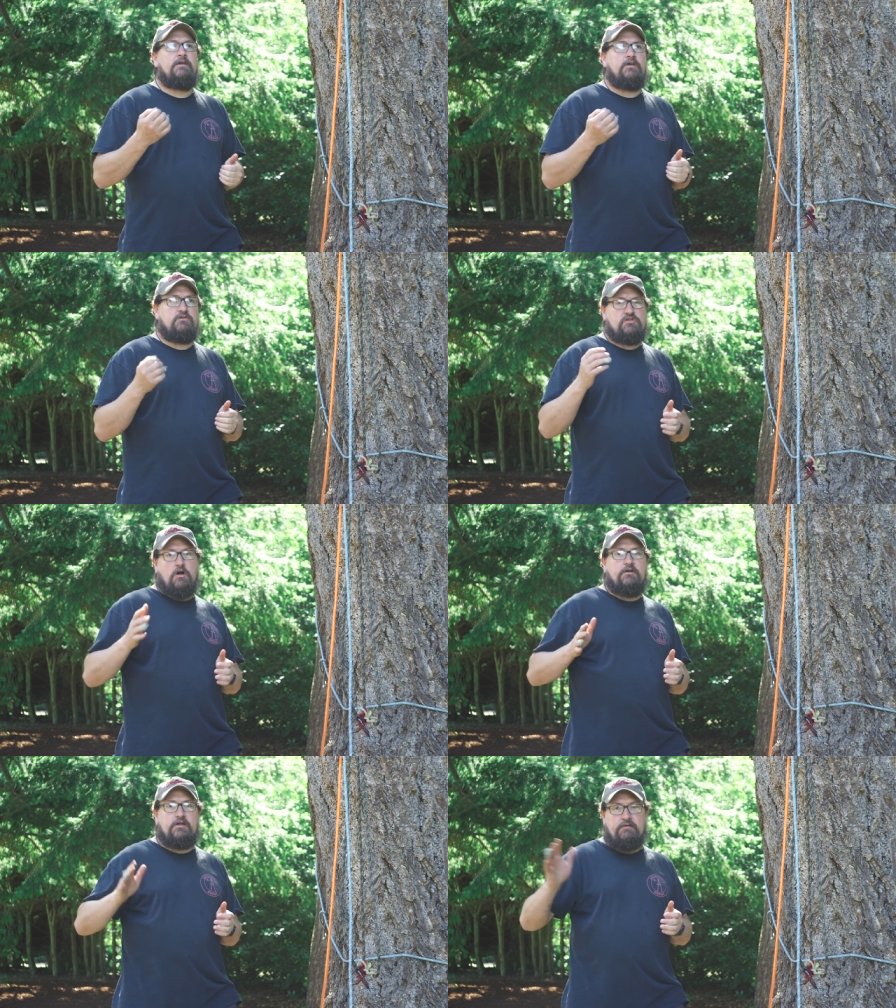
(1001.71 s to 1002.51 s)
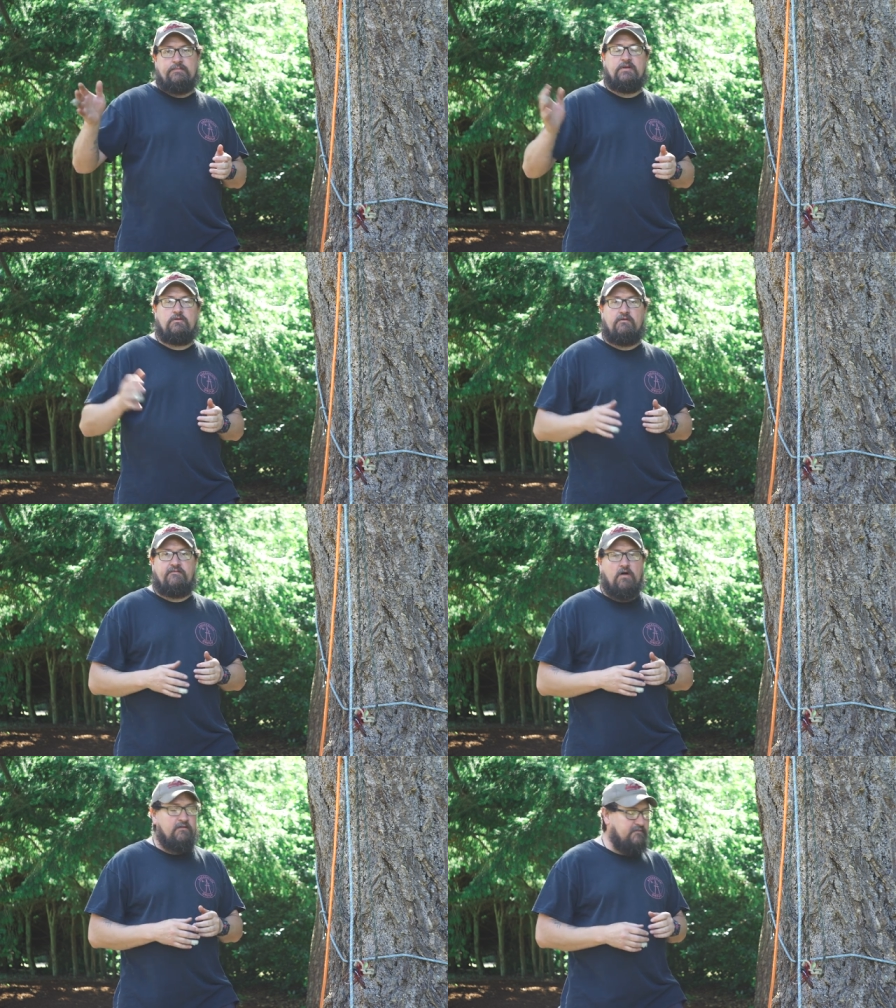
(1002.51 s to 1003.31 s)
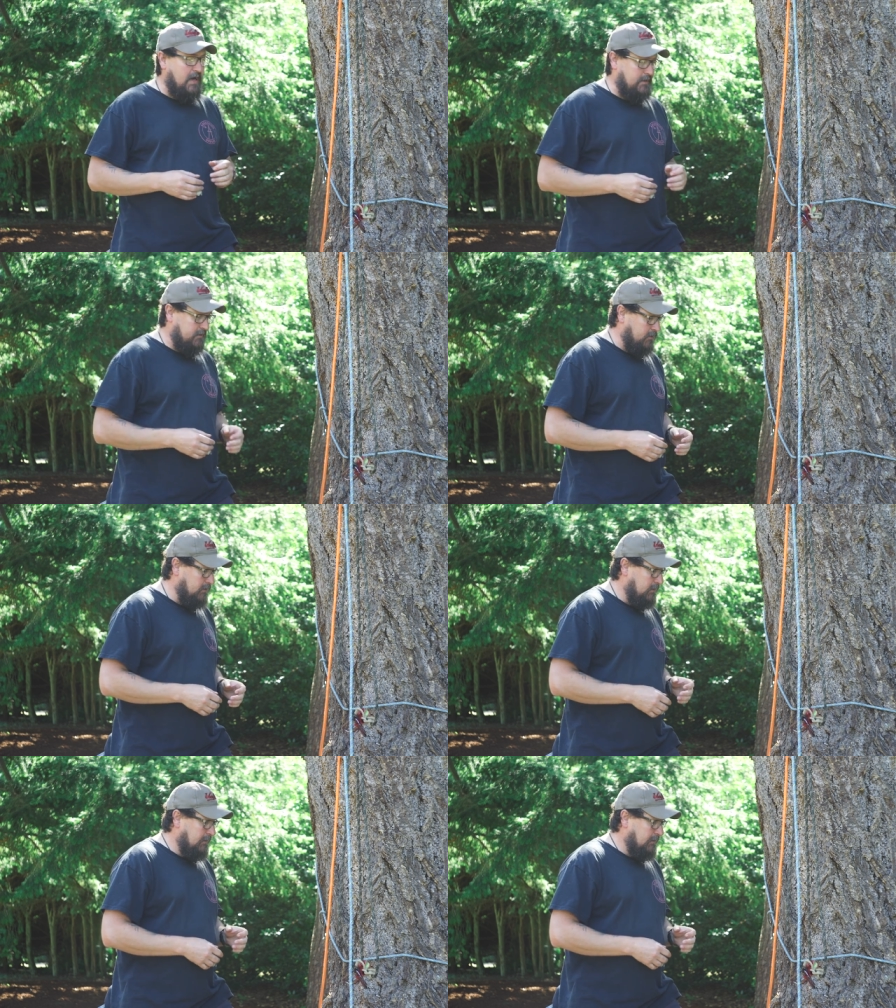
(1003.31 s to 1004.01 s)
you know, starting to creep into a fall factor.